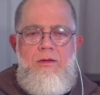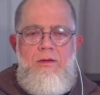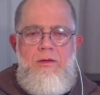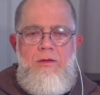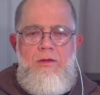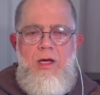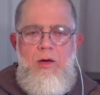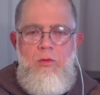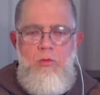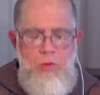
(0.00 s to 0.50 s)

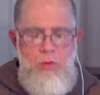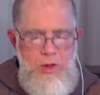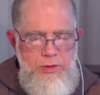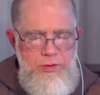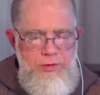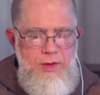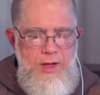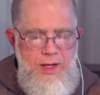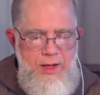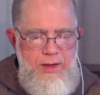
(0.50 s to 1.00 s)

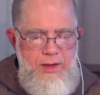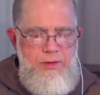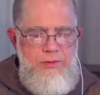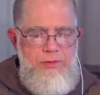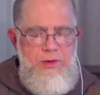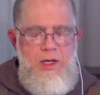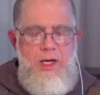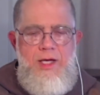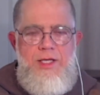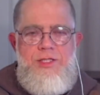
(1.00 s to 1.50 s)

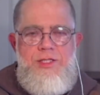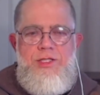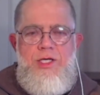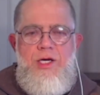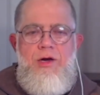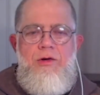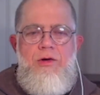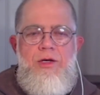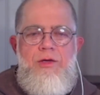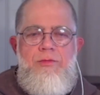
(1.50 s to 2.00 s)
that I
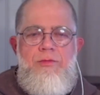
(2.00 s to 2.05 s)
share in